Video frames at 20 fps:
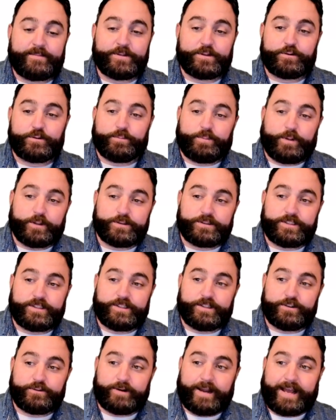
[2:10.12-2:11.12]
this was posted
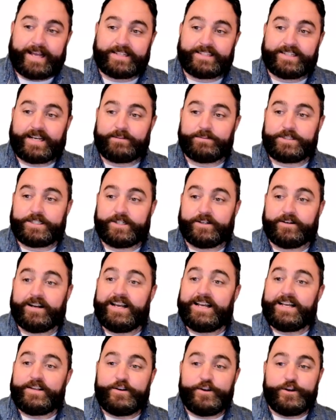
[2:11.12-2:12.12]
to Drag Times here.
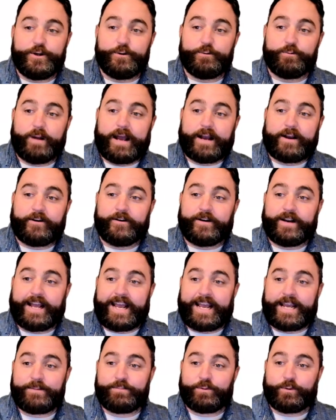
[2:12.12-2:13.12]
New record,
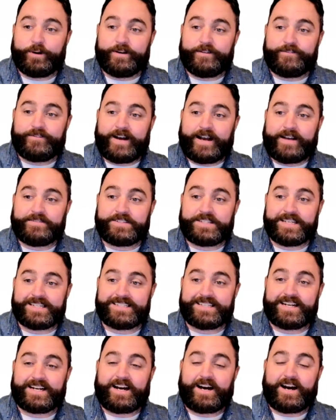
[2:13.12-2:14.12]

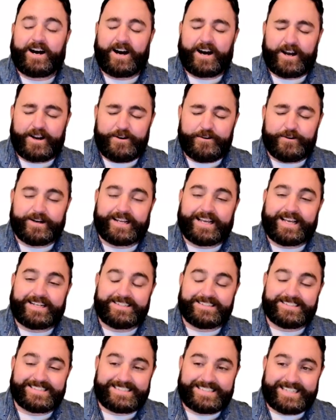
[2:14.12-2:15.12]
8.56 at
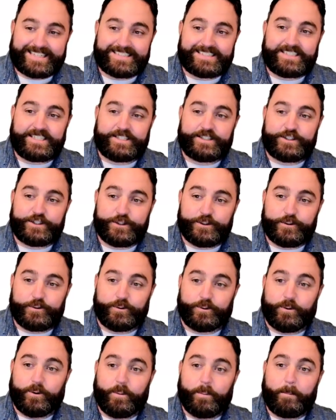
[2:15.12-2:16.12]

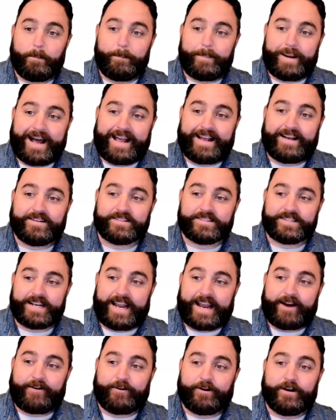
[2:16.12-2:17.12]
162 miles an
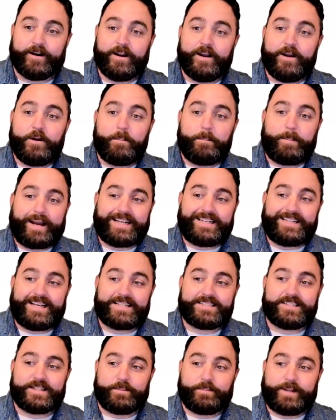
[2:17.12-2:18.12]
hour by
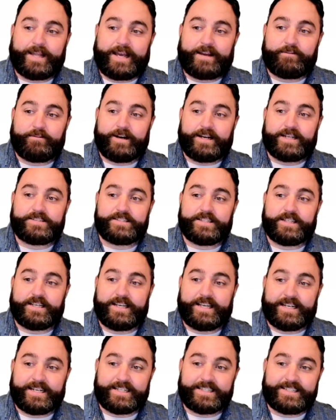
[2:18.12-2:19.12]
Tesla Plaid
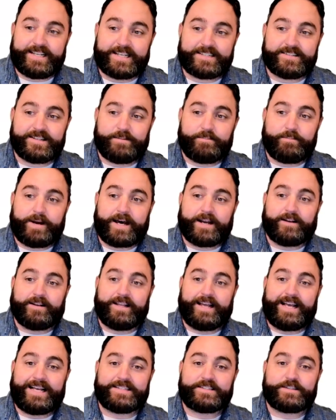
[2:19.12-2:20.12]
Racing in a Tesla
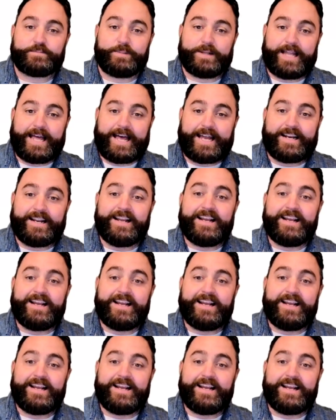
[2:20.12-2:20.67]
Model S Plaid.